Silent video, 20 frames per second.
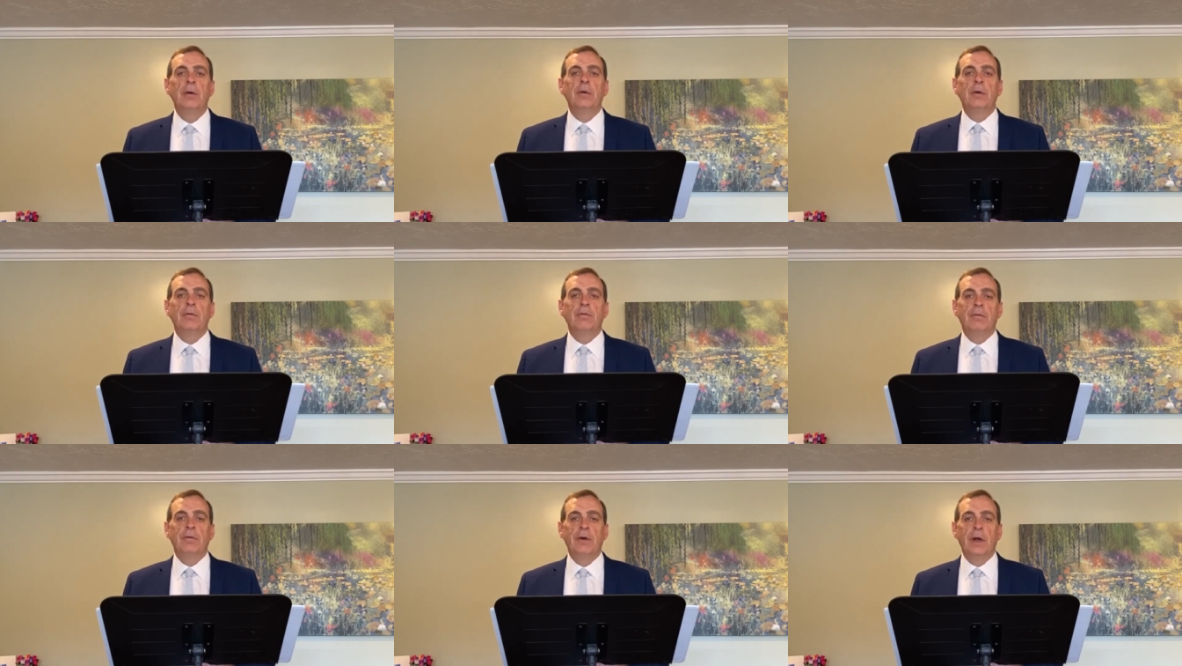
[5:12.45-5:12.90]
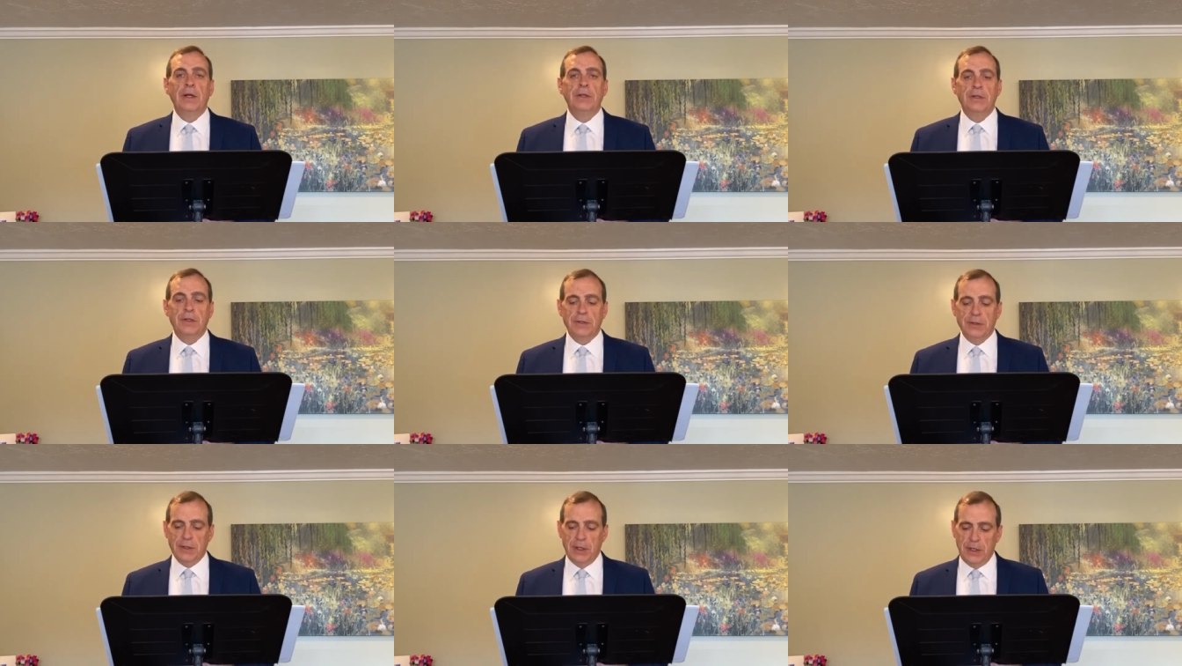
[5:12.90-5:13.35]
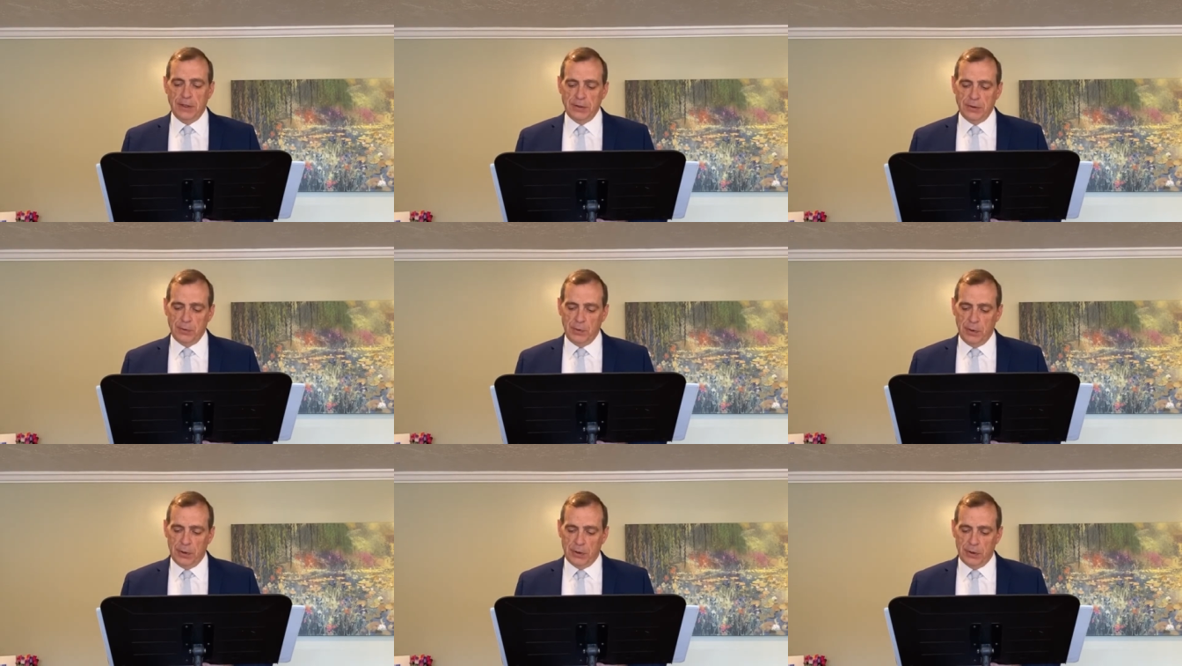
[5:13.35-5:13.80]
refreshes
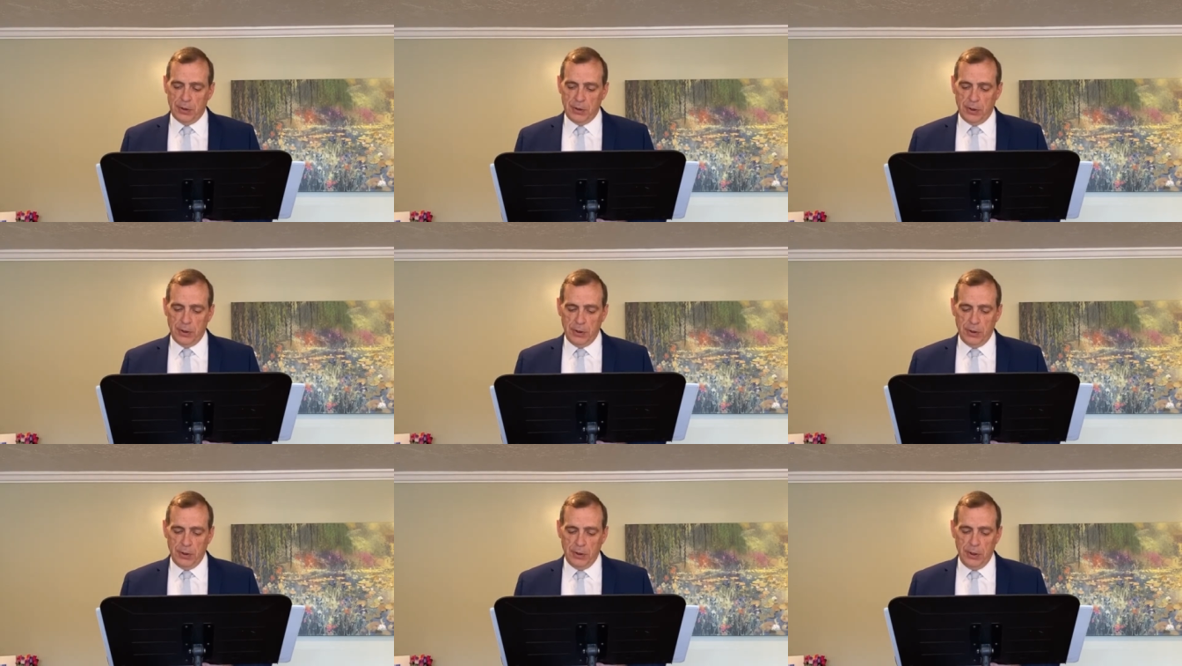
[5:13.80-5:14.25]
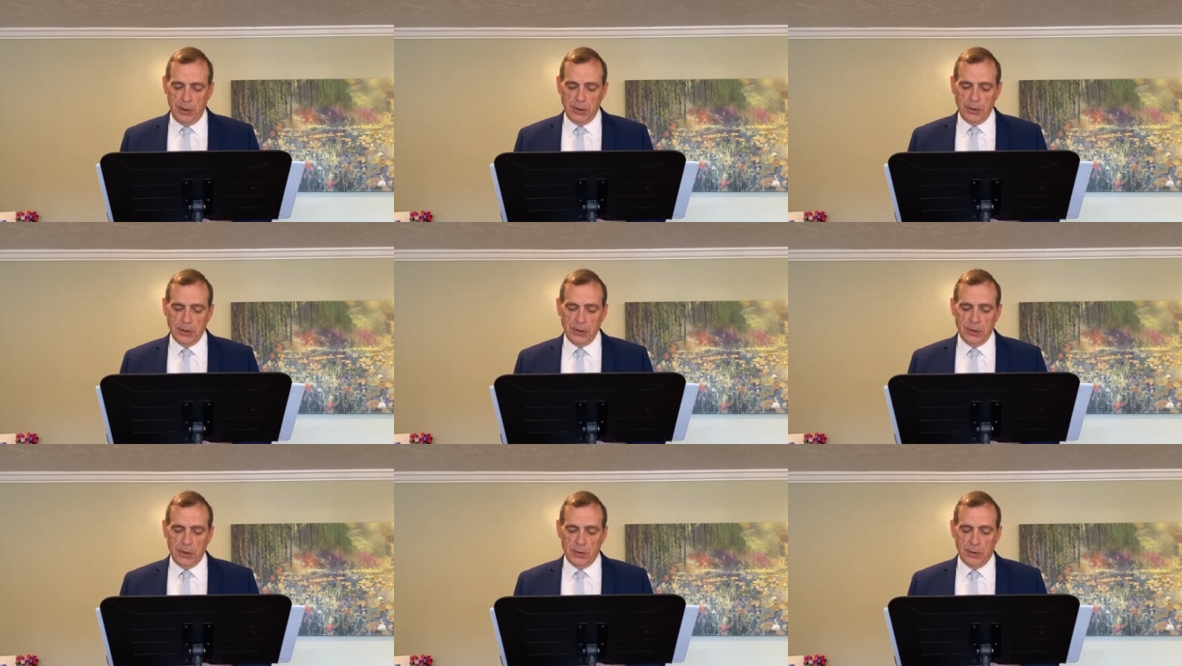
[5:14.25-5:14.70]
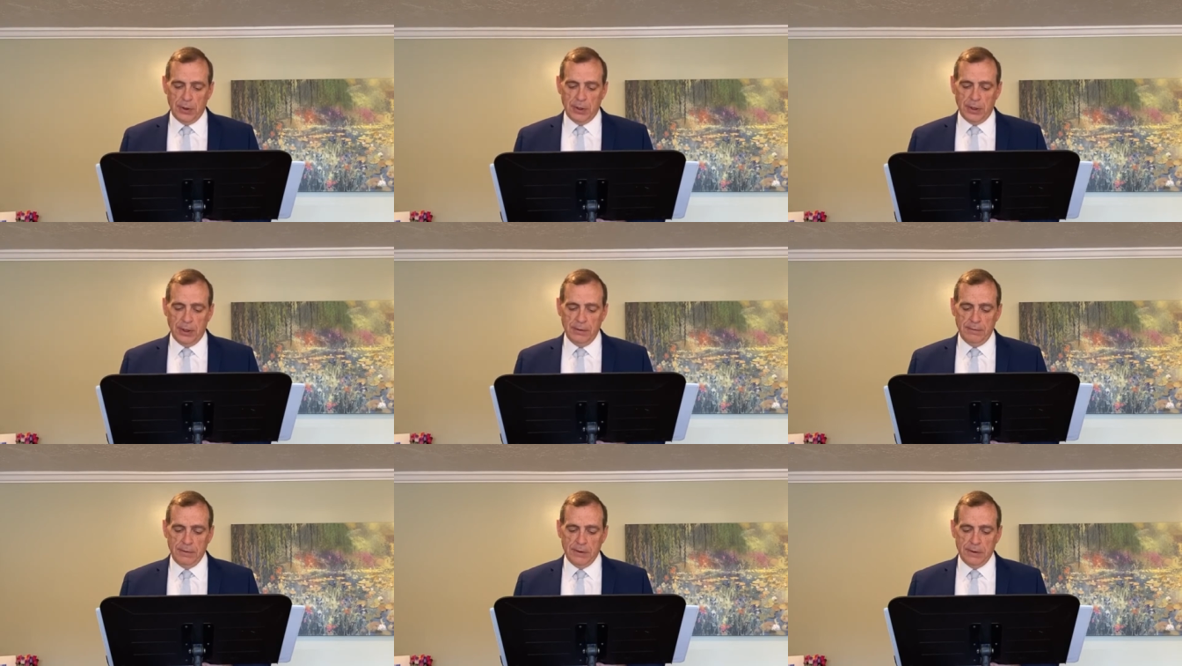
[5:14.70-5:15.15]
us with courage during
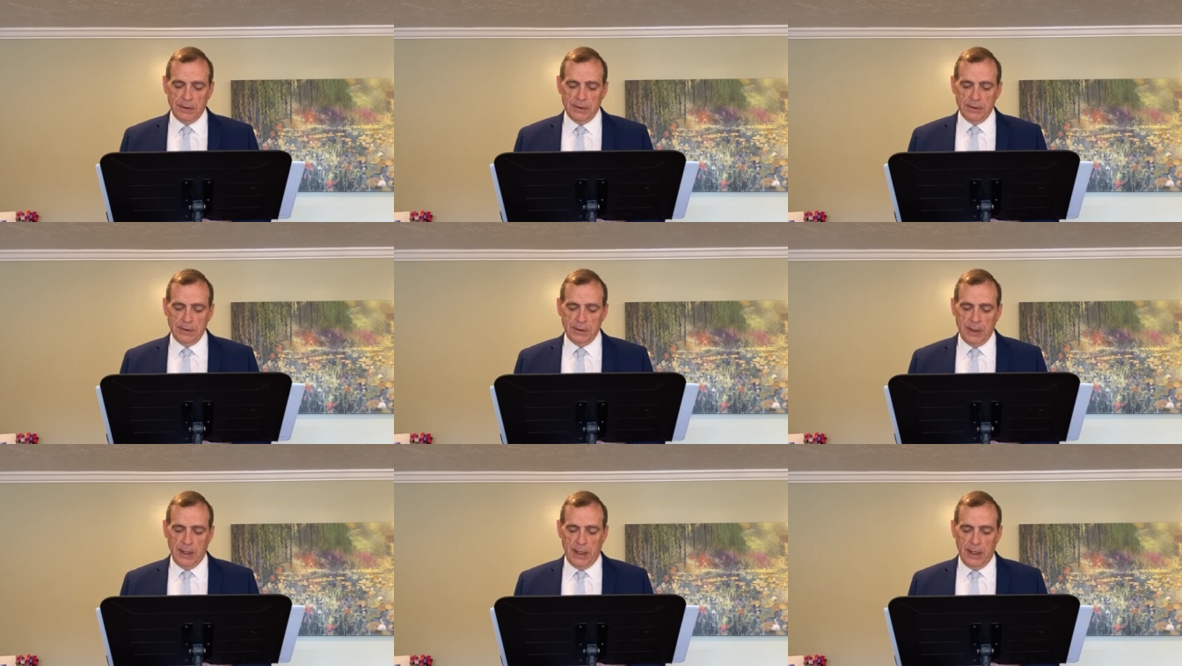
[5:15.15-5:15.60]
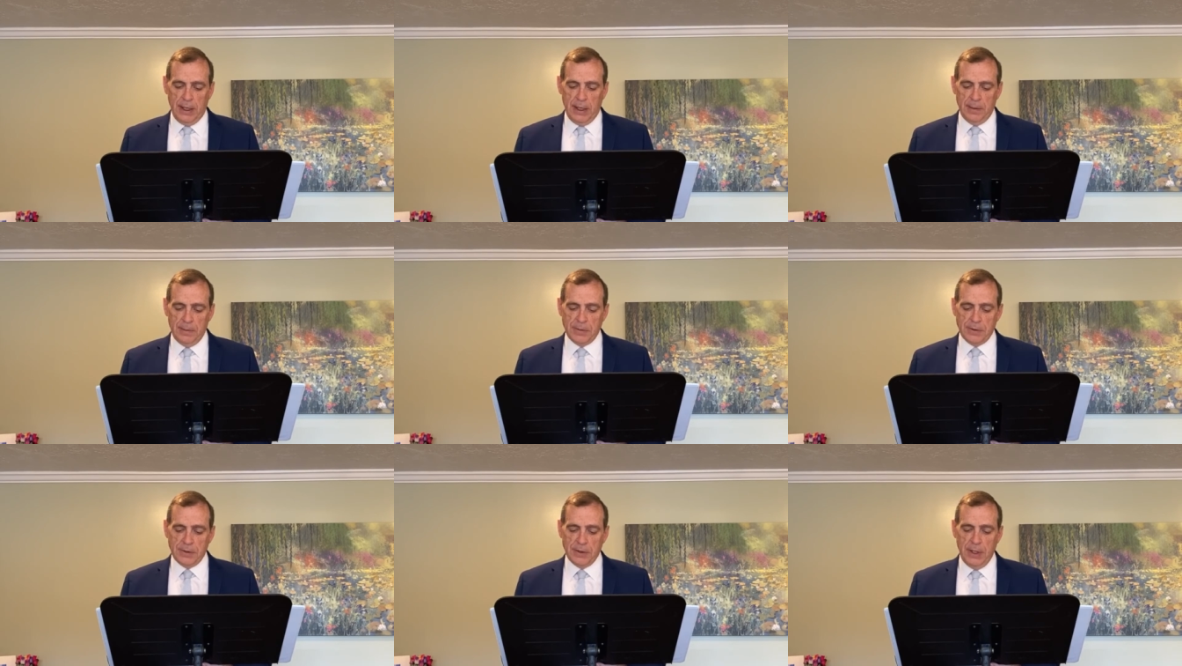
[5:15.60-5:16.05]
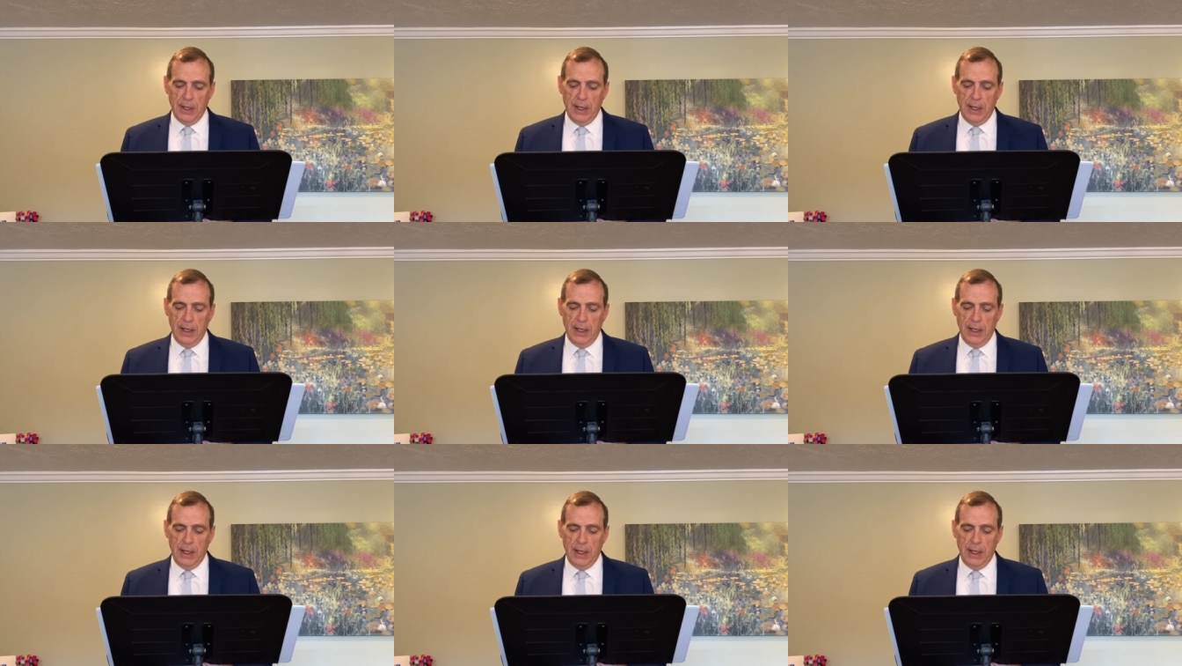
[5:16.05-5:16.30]
difficult times